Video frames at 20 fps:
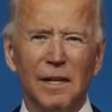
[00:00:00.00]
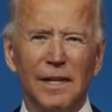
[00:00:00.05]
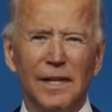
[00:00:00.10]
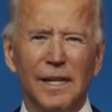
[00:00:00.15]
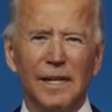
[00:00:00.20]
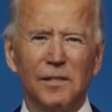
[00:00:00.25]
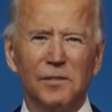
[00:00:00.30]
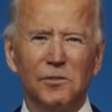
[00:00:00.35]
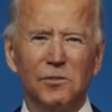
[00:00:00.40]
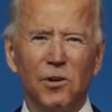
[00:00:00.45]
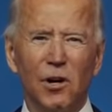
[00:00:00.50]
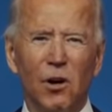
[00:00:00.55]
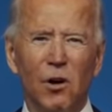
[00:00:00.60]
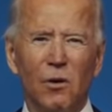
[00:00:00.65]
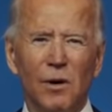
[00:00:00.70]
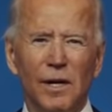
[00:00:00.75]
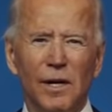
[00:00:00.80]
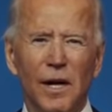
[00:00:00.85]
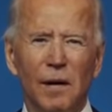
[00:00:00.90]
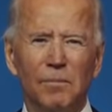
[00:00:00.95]
like his
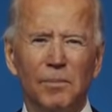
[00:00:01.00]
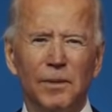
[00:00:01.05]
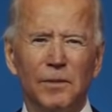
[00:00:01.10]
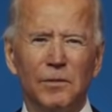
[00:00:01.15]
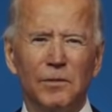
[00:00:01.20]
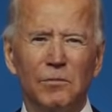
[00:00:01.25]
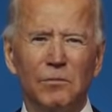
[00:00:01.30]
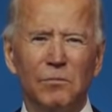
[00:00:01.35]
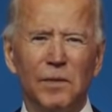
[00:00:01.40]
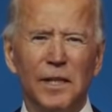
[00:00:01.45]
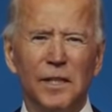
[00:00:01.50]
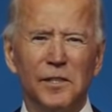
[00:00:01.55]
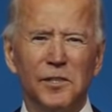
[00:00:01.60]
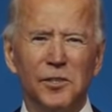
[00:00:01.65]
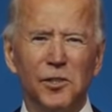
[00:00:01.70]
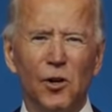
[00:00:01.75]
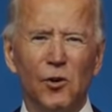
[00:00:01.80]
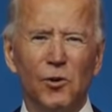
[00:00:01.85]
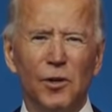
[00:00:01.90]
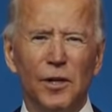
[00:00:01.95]
growing up in
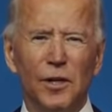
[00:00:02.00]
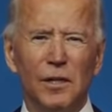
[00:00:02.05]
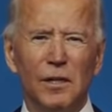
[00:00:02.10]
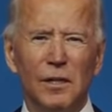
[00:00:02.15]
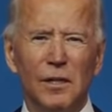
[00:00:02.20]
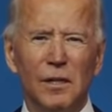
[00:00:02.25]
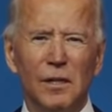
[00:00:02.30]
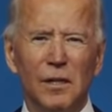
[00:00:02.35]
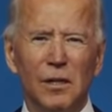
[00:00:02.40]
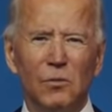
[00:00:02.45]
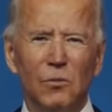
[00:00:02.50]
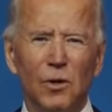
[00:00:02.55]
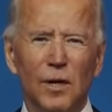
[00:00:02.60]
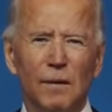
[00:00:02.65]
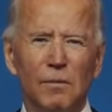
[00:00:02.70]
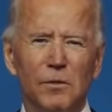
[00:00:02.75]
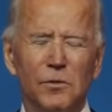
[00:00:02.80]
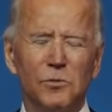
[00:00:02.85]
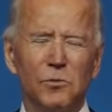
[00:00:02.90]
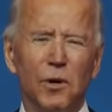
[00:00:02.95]
Minnesota, where
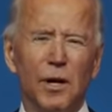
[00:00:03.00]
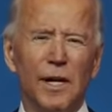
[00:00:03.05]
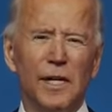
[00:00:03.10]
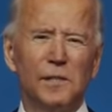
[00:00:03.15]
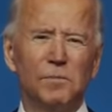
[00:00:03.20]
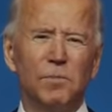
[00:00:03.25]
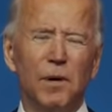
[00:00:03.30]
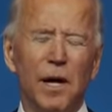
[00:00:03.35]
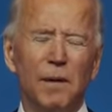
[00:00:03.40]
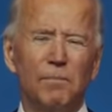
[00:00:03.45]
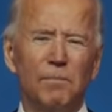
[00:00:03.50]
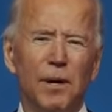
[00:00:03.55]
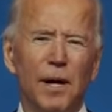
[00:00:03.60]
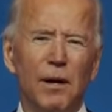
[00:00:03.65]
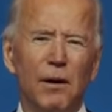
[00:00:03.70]
he was raised by